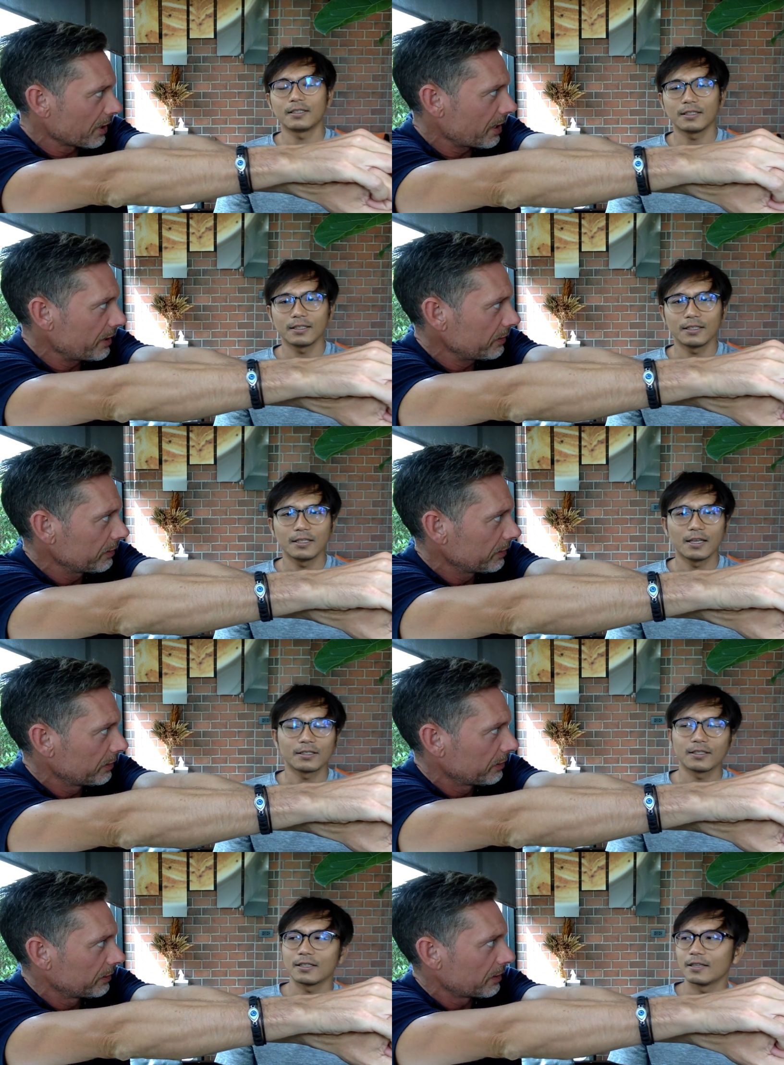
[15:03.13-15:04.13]
Speaker 1: line,
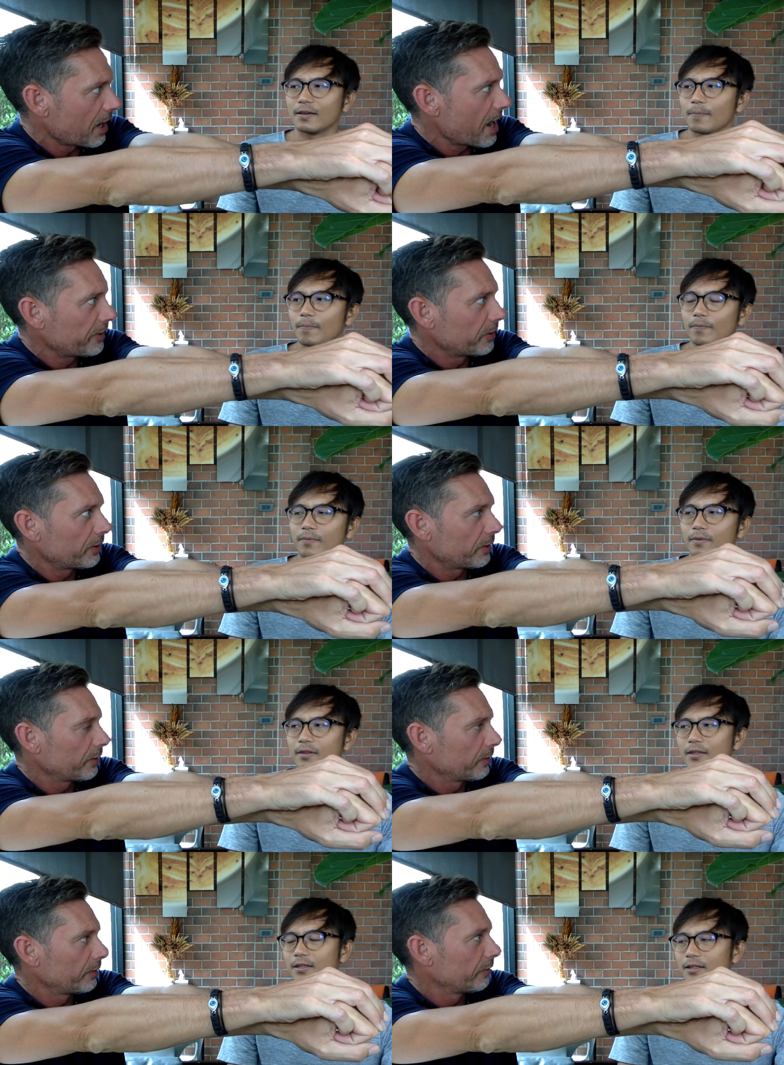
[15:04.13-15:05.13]

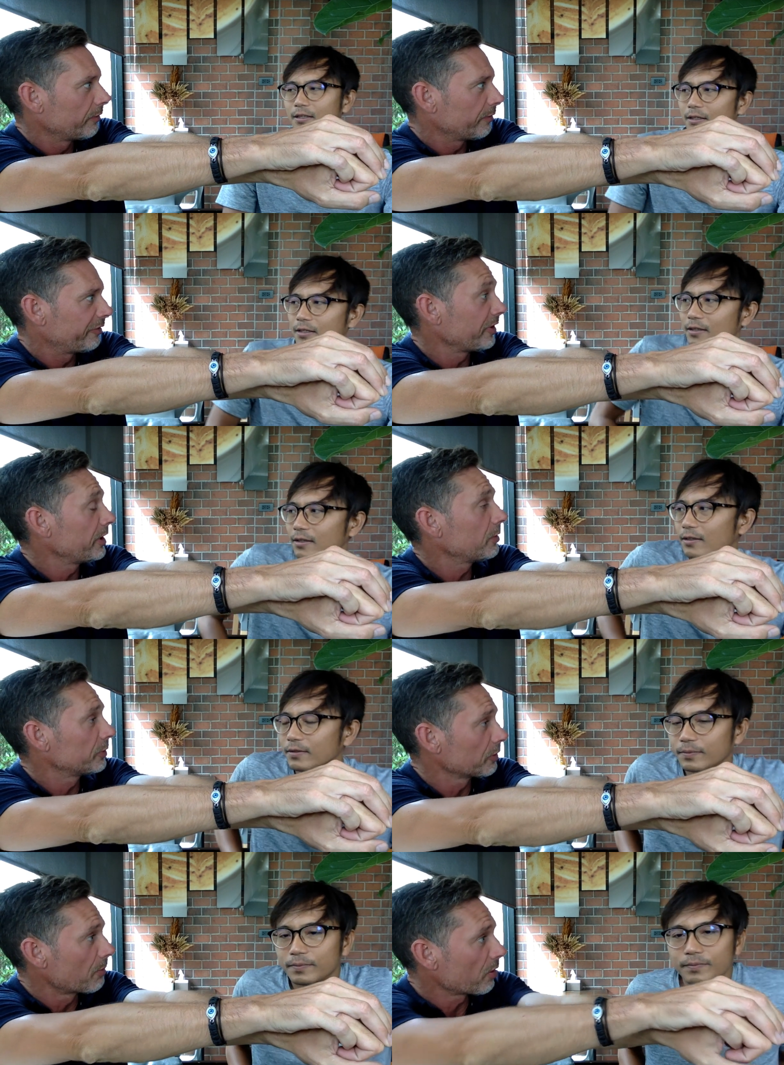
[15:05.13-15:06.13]
either finning with
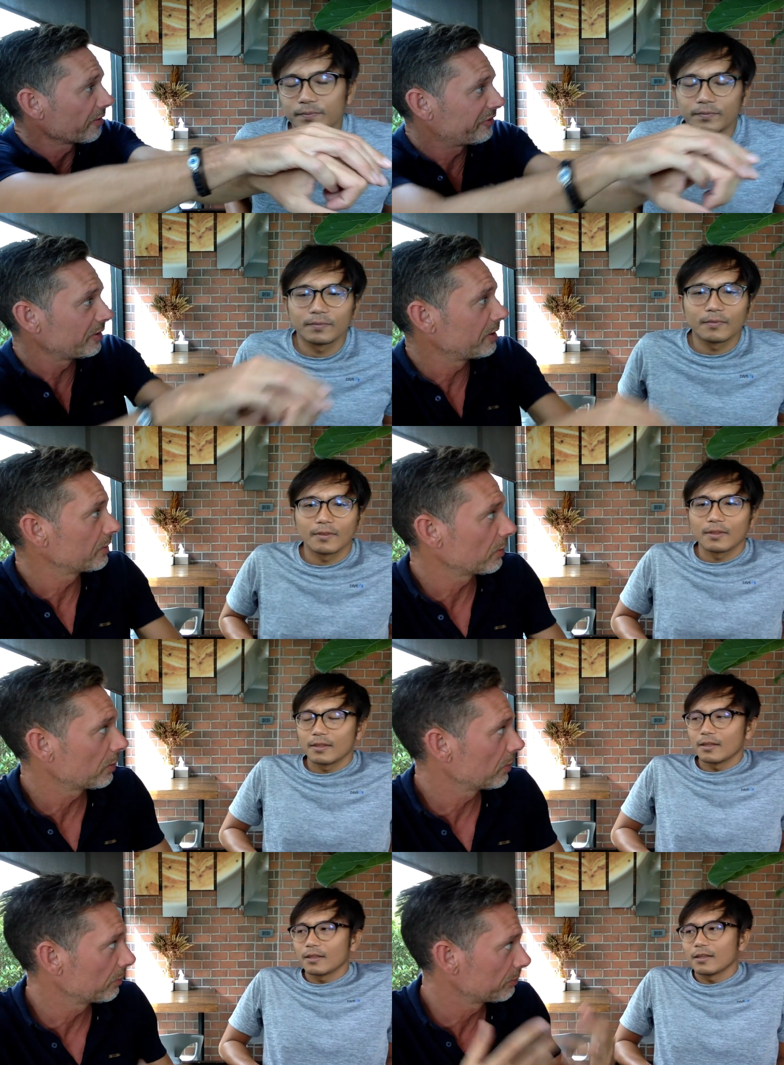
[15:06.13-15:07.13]
the monofin
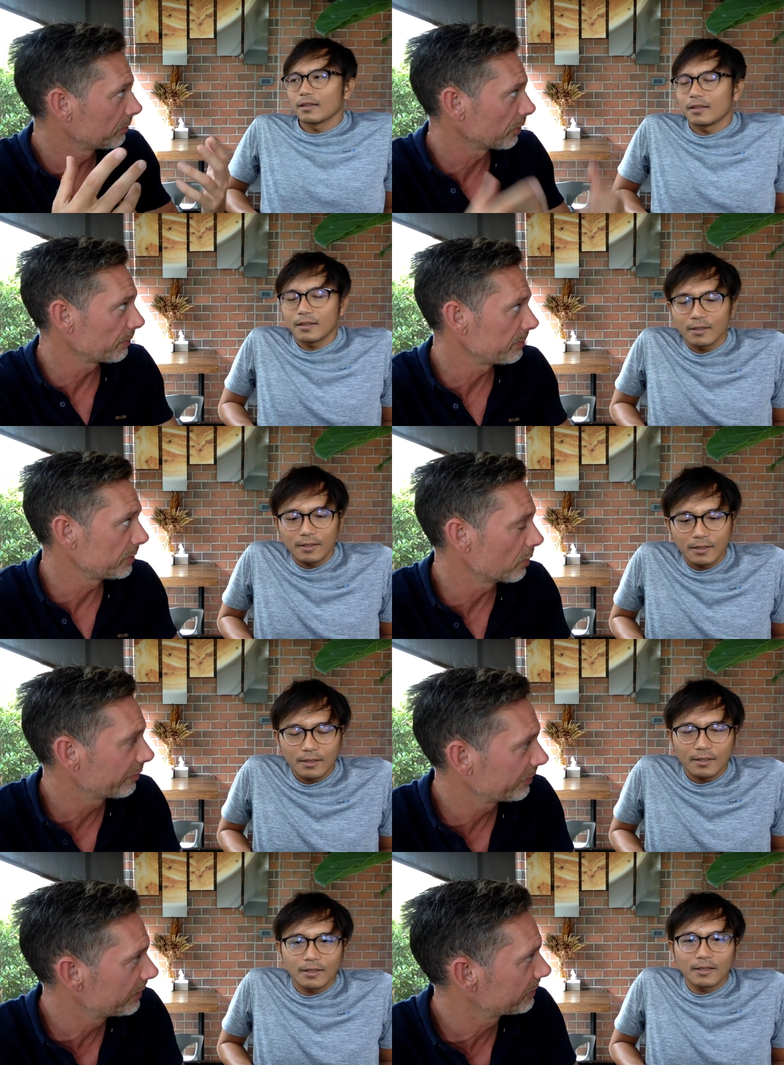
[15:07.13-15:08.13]
or maybe no
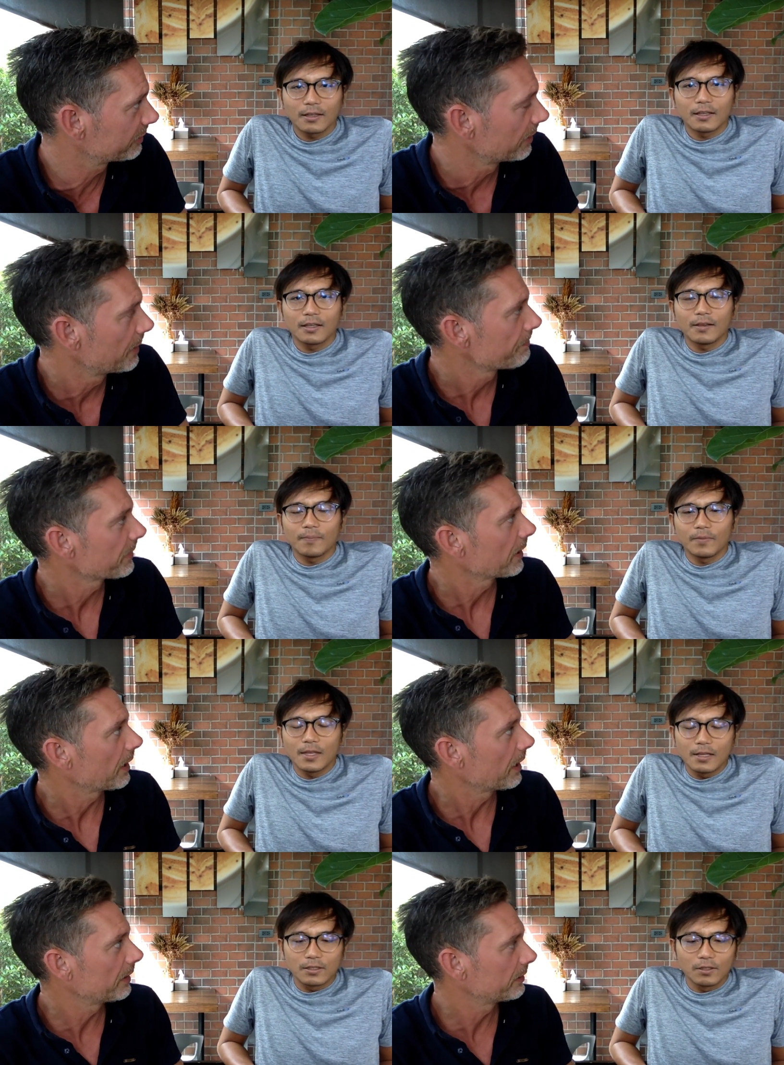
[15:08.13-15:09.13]
fins.
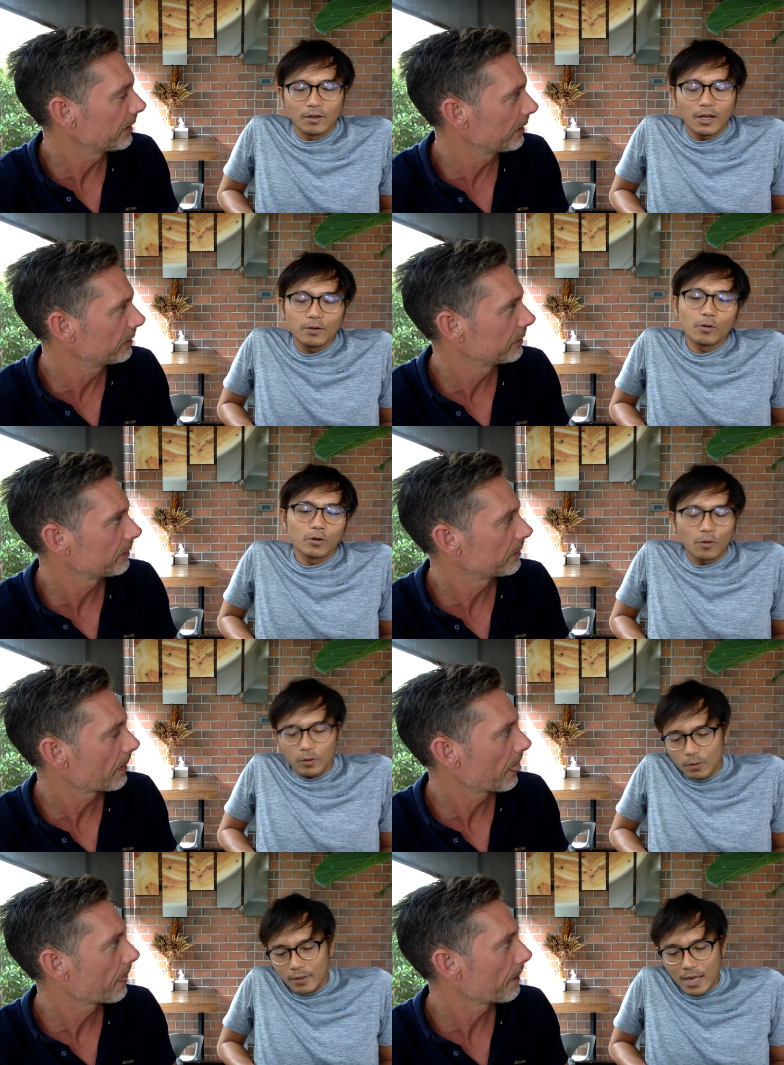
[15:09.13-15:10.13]
Yes,
Speaker 2: and then you could
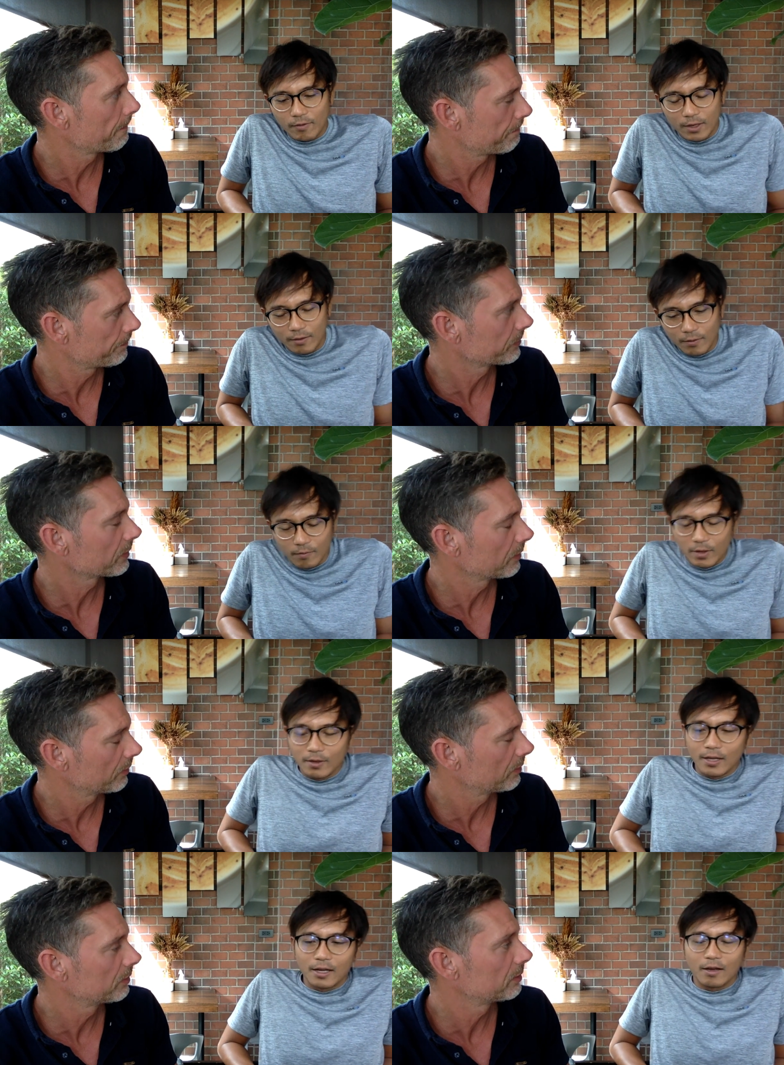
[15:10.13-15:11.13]
do that with
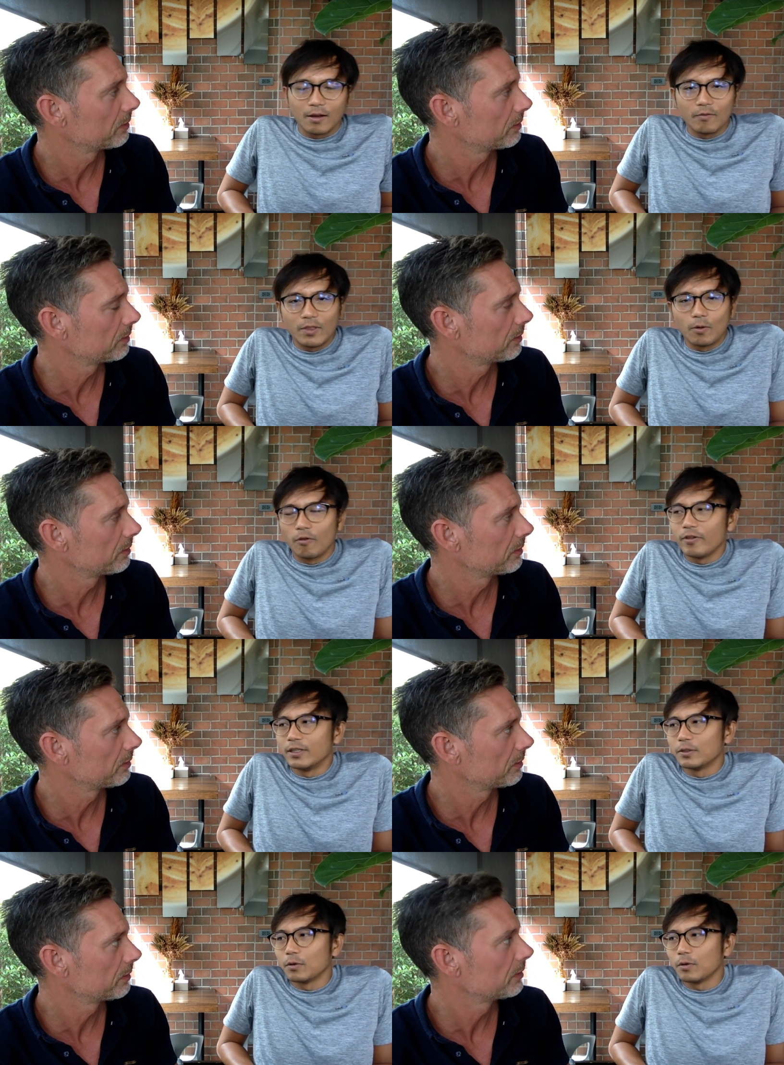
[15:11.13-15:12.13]
no fin
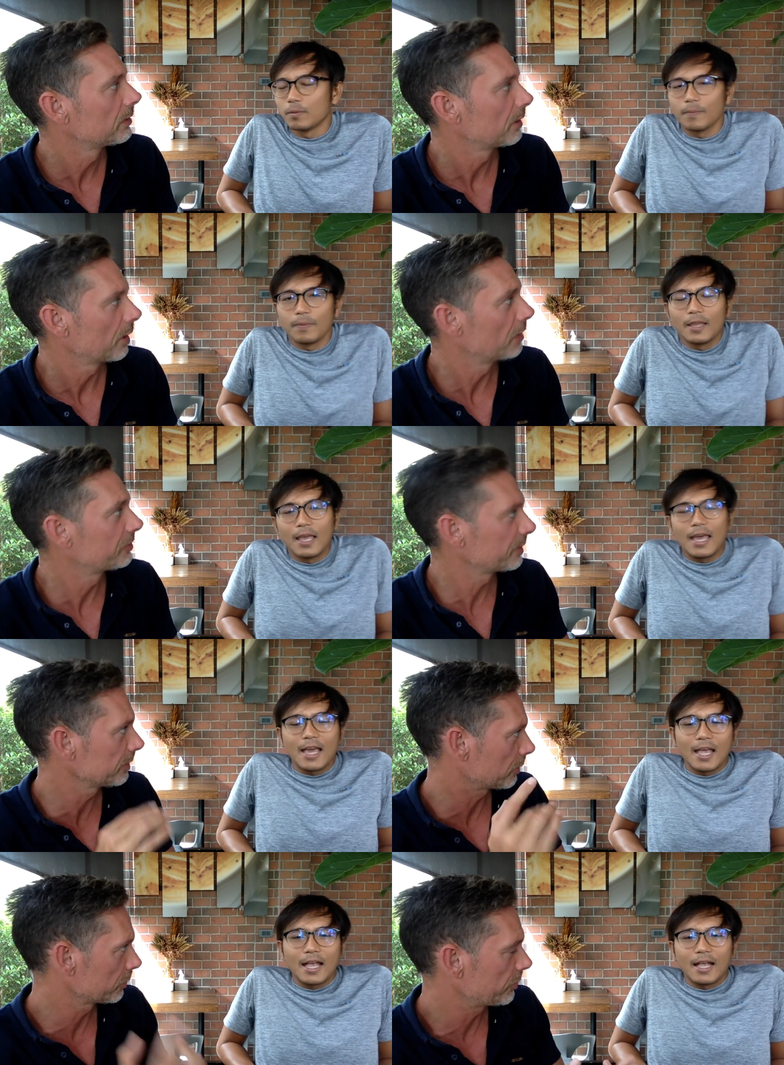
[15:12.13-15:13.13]
too.
Speaker 1: Until
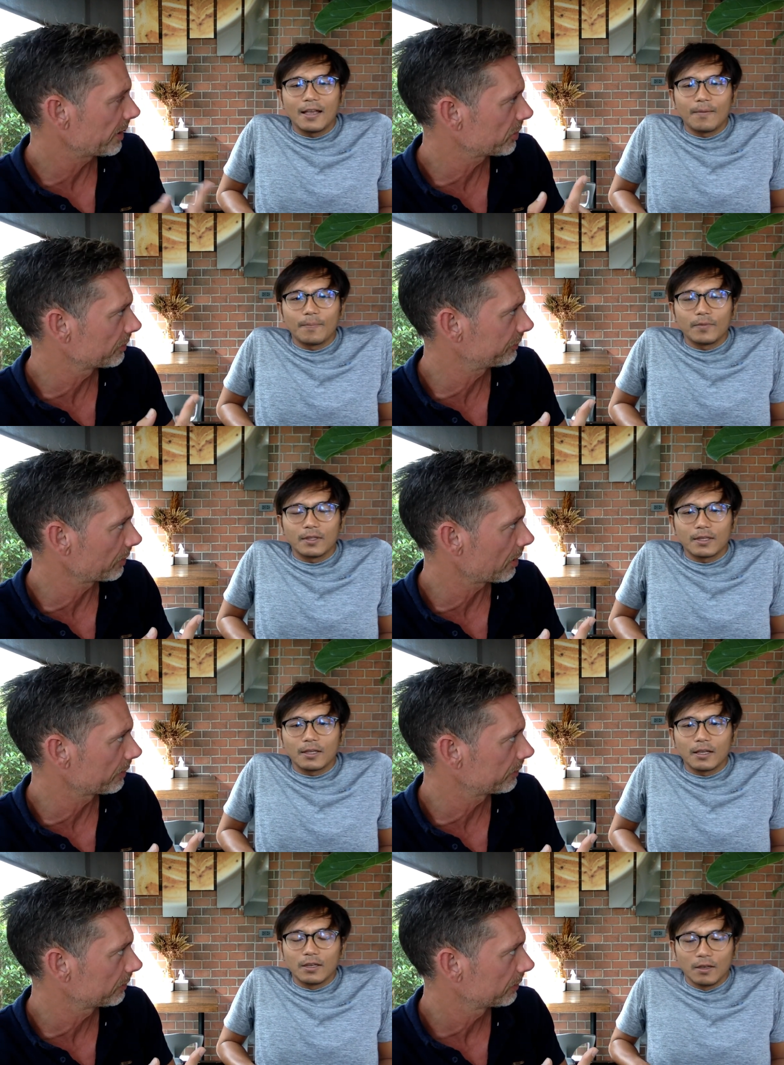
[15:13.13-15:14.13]
the contraction
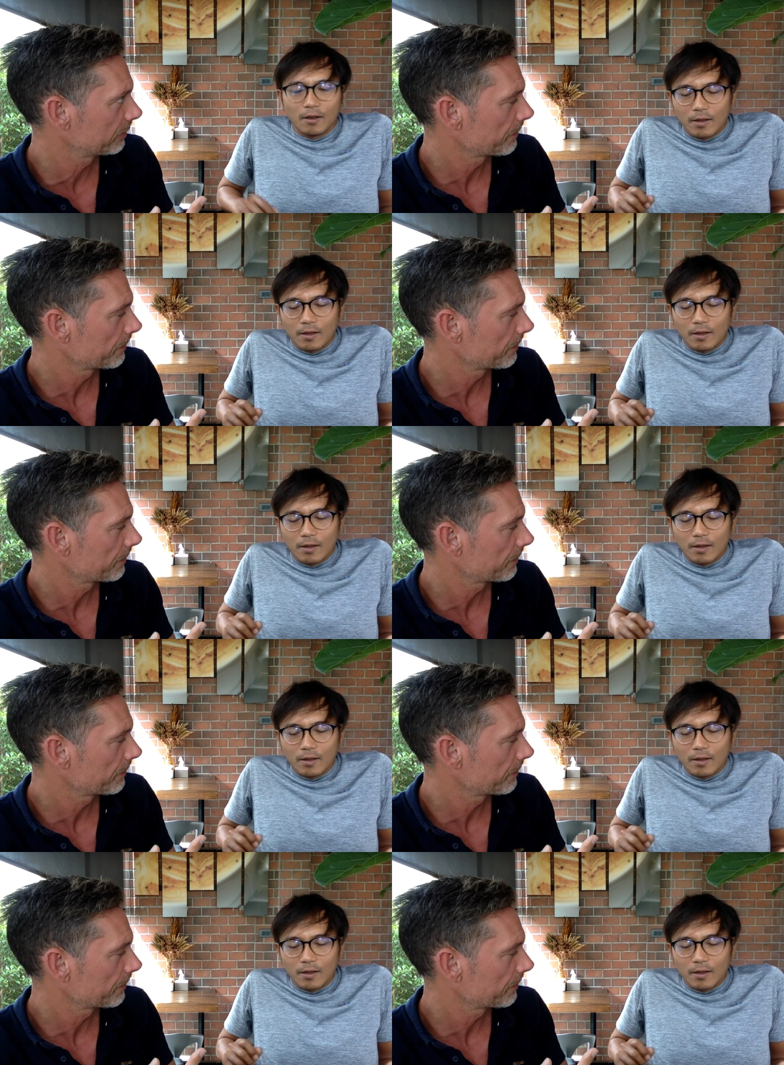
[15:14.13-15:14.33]
starts?